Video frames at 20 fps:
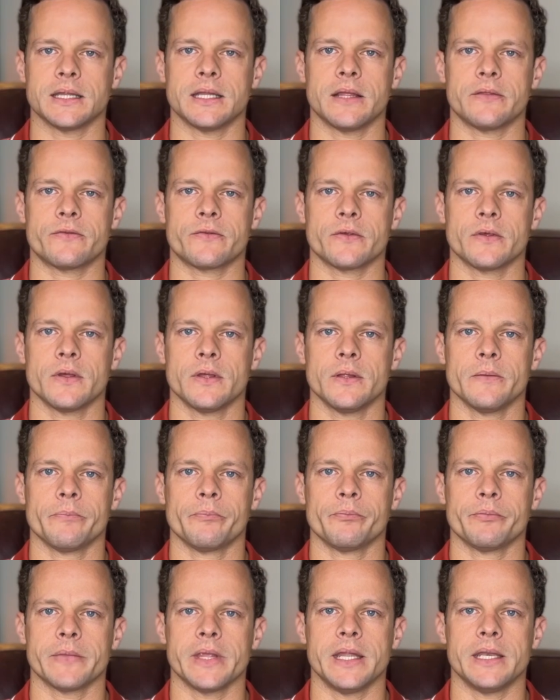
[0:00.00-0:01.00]
that's
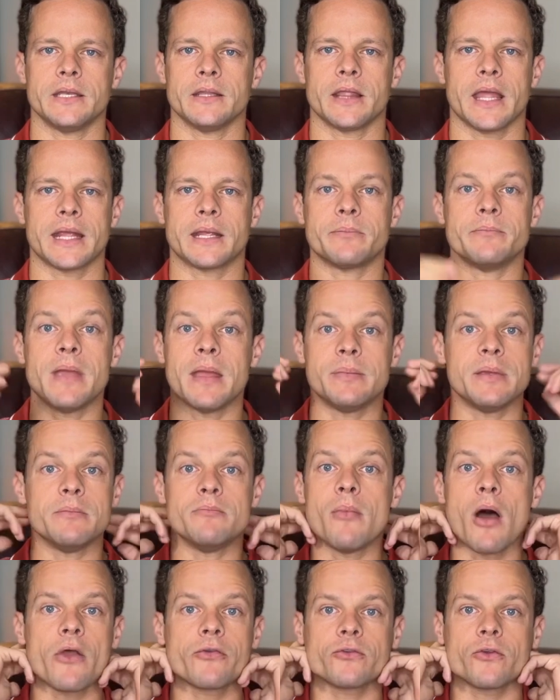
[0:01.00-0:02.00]
in like maybe
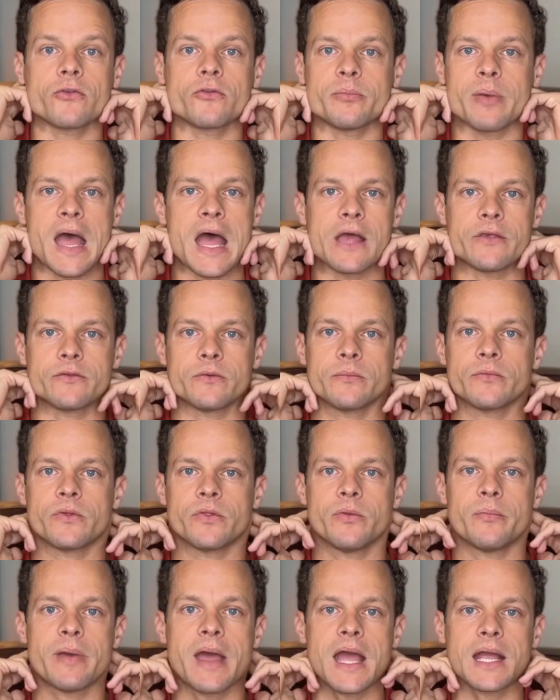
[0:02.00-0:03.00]
muscle spasms in
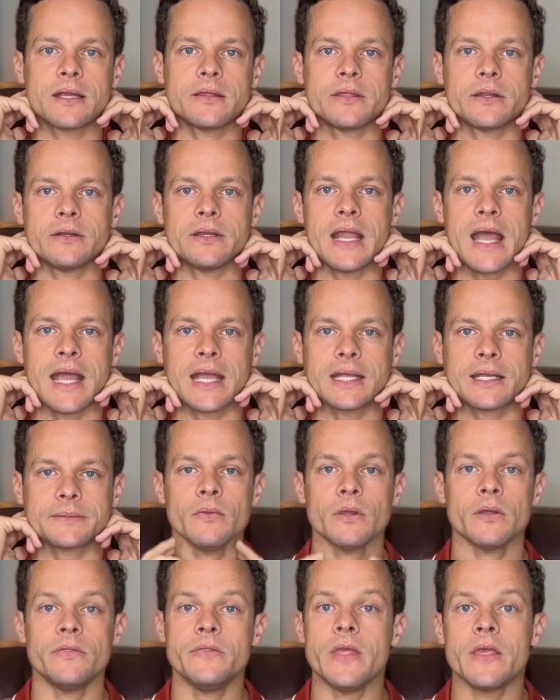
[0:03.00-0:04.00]
the back of their neck.
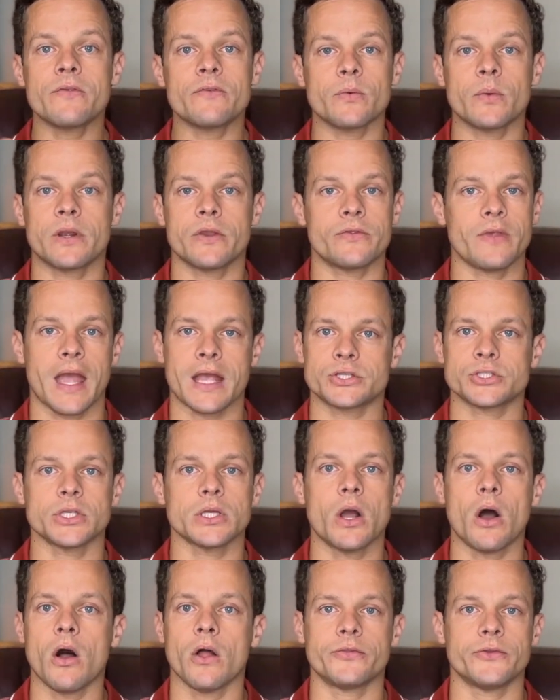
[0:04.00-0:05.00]
This one is
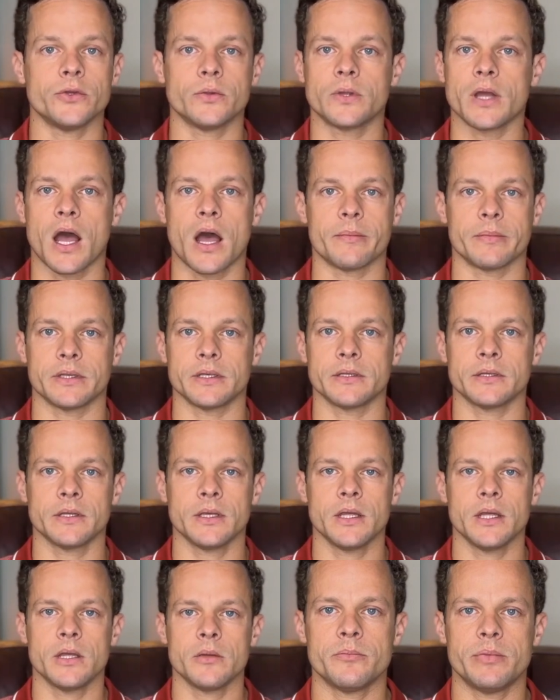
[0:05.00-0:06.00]
actually all too common.
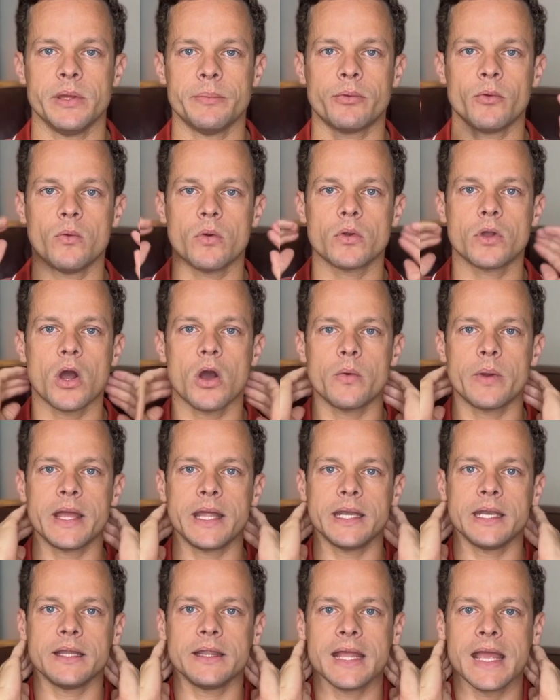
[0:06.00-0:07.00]
People will go
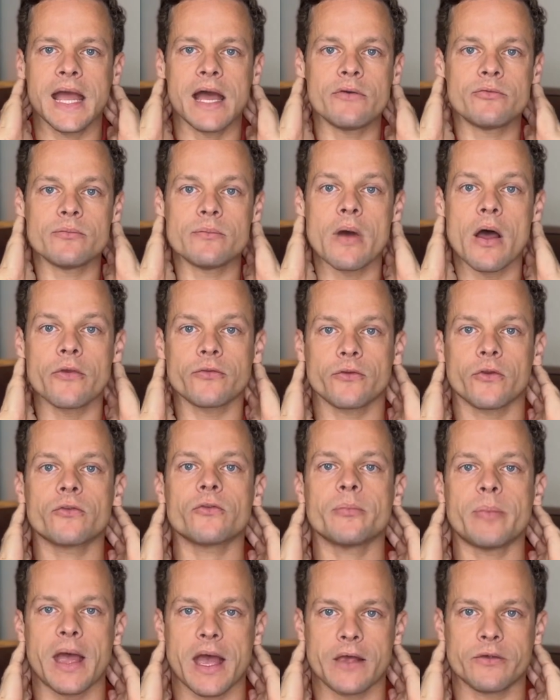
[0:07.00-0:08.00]
in and they have muscle
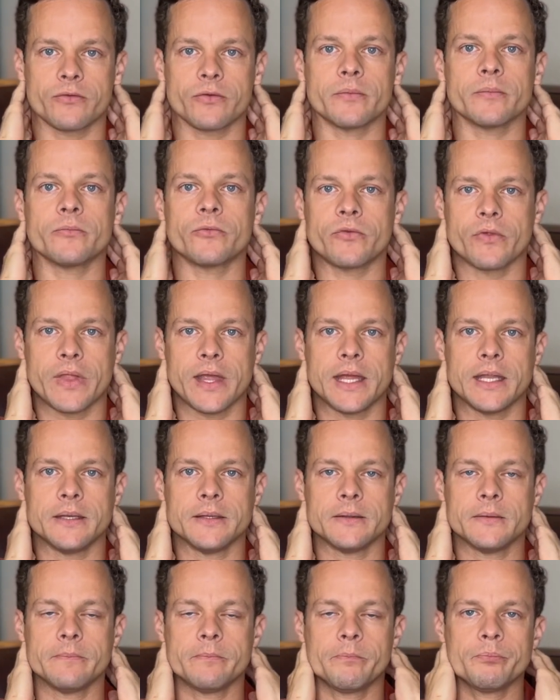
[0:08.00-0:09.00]
spasms that
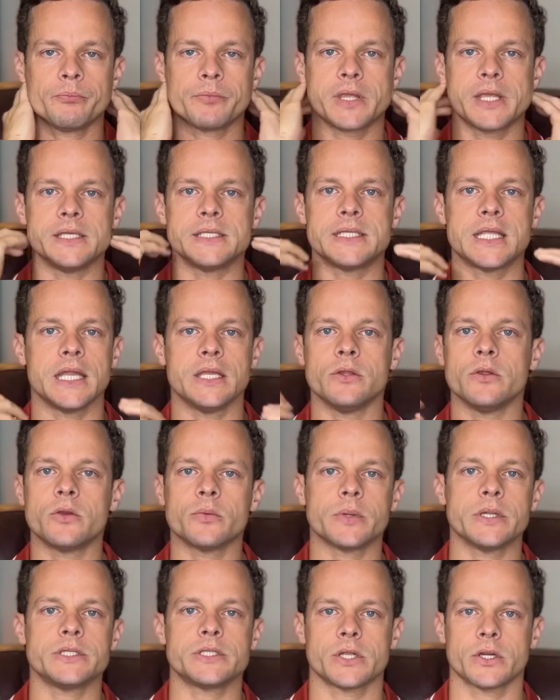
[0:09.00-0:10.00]
continue to
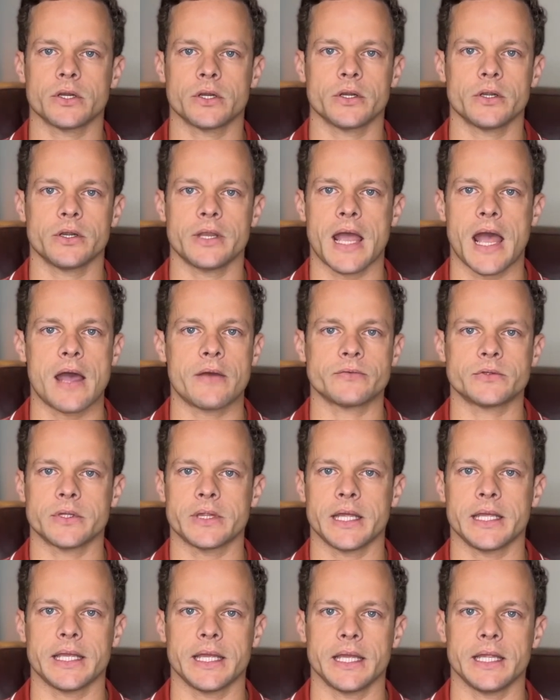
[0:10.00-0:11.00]
return after
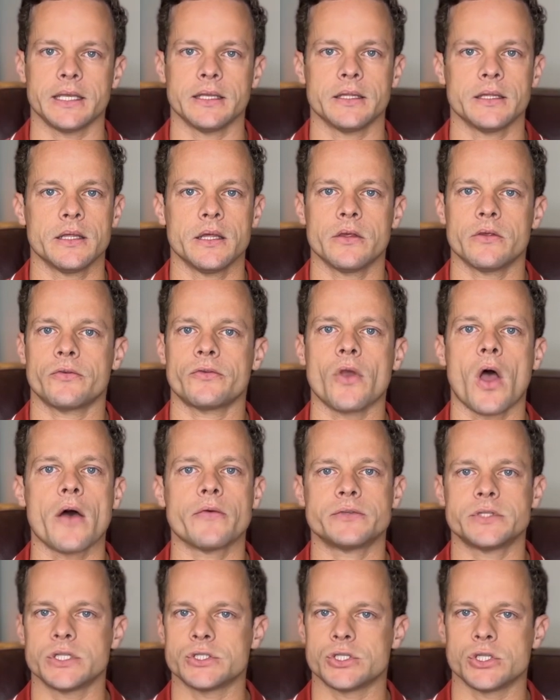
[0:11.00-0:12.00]
they get
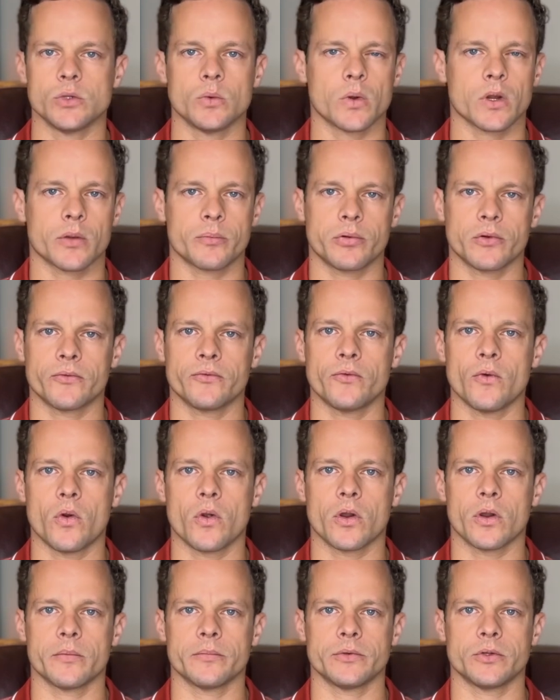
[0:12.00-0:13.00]
soft tissue work
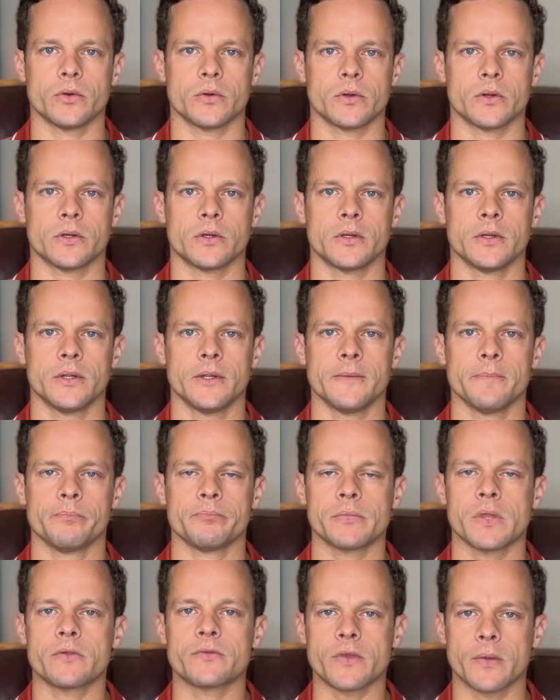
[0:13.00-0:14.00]
performed or
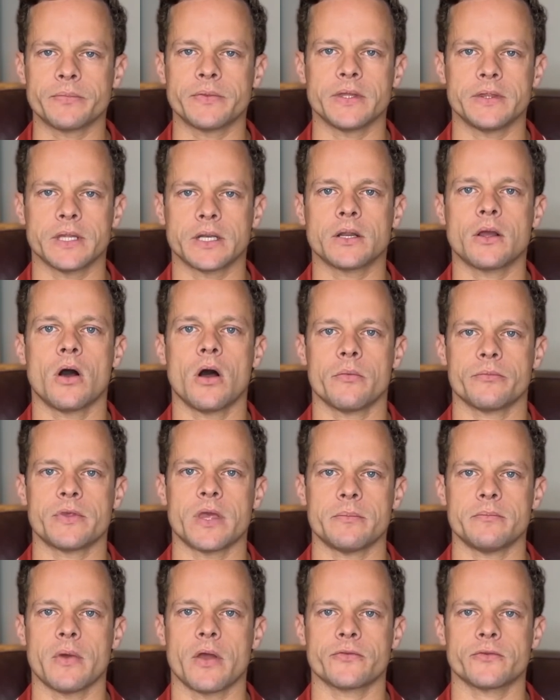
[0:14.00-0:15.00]
something that calms
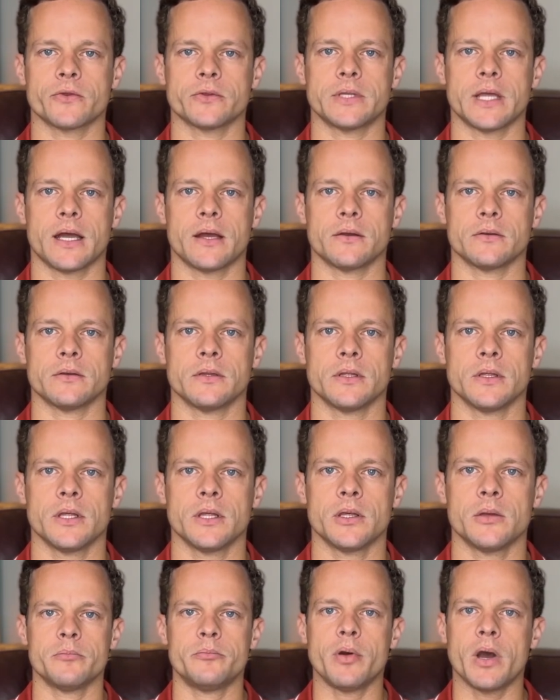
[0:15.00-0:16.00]
that muscle down.
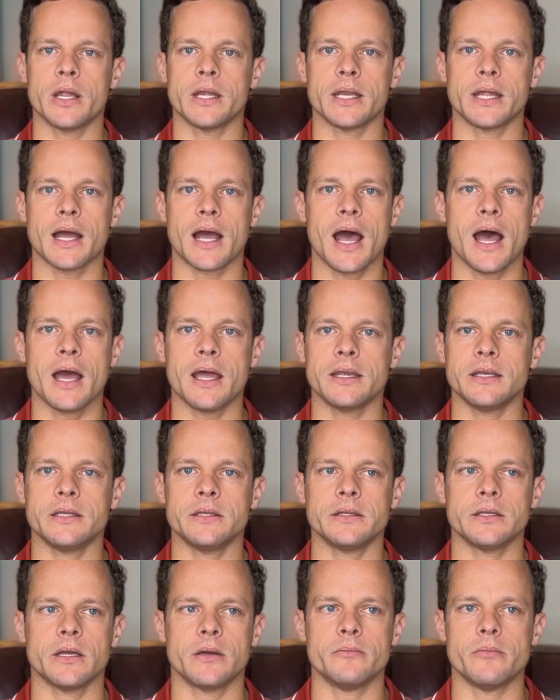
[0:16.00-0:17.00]
But
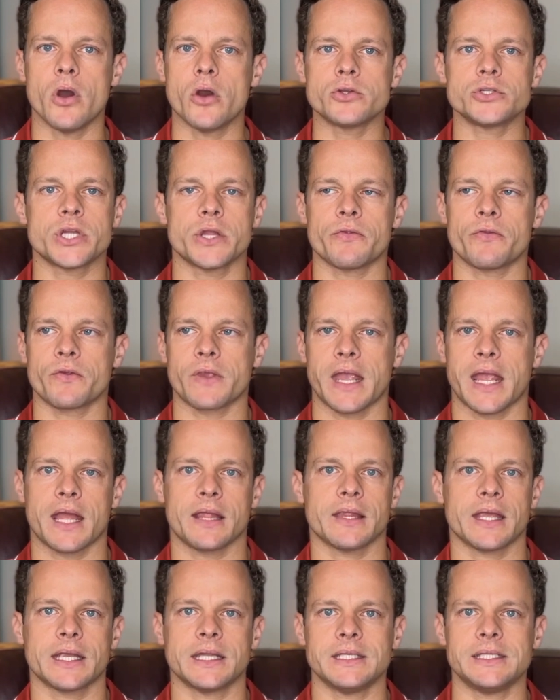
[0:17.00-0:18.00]
on a motion
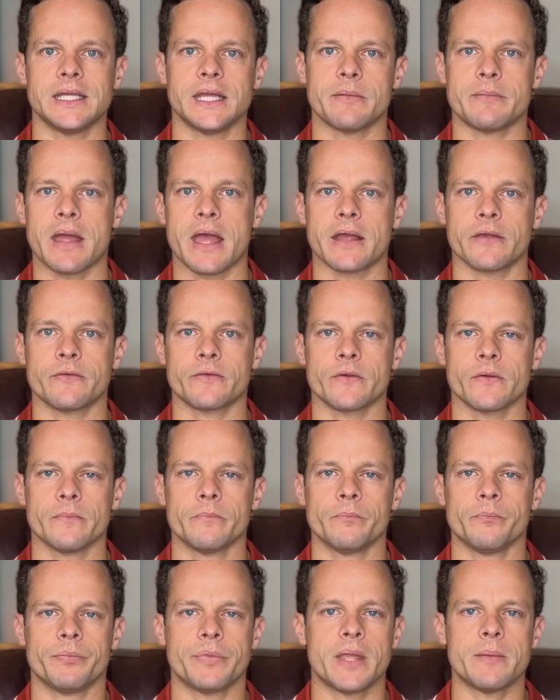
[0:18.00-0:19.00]
scan like a DMX,
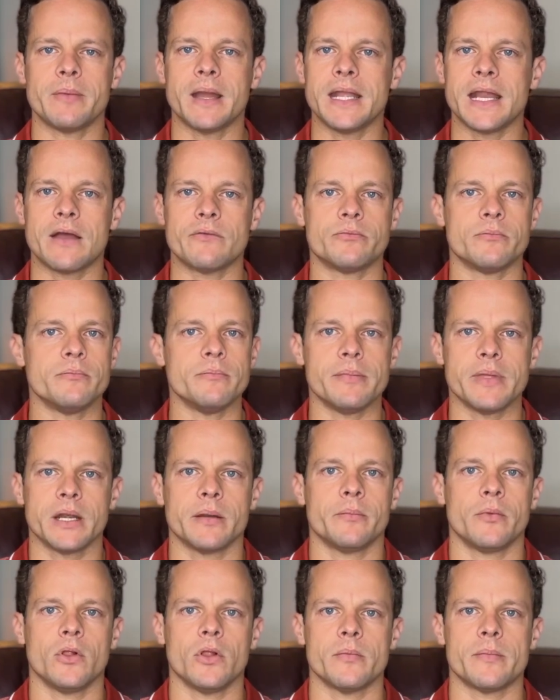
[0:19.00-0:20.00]
they might have
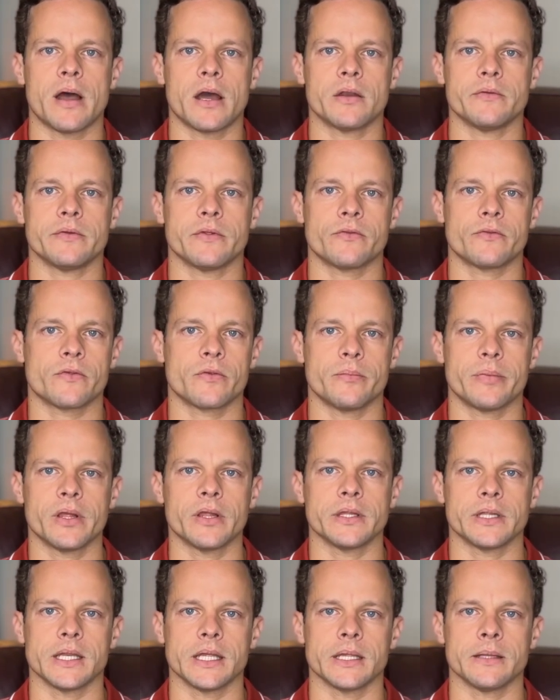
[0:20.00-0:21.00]
minimal amount of
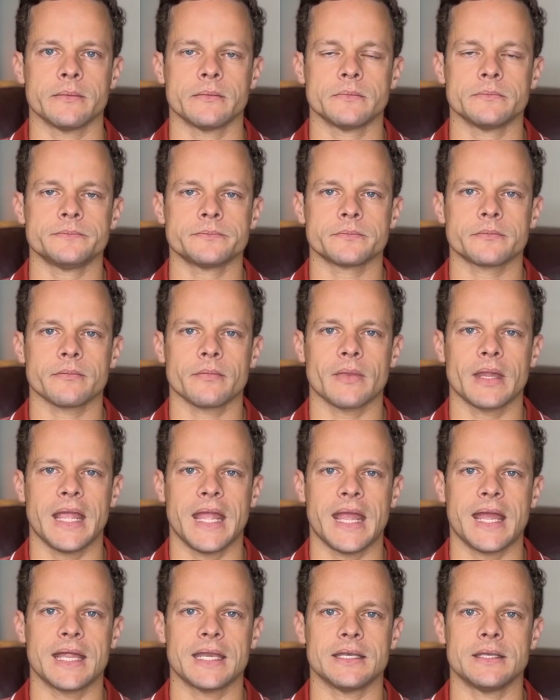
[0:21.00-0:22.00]
instability.
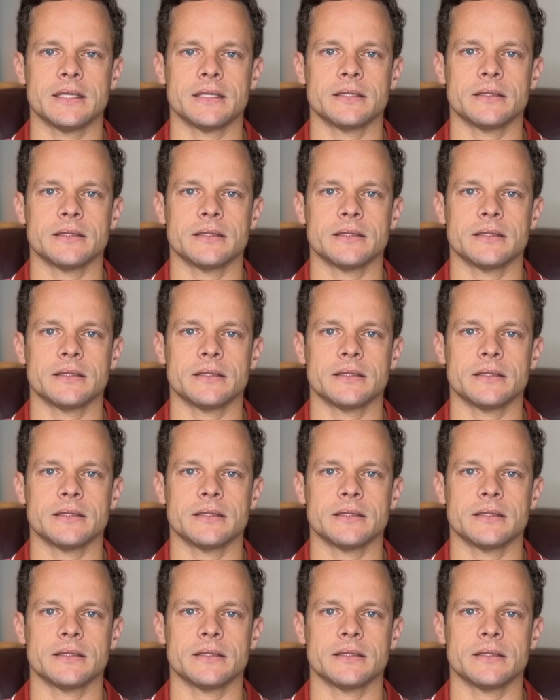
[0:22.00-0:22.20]
And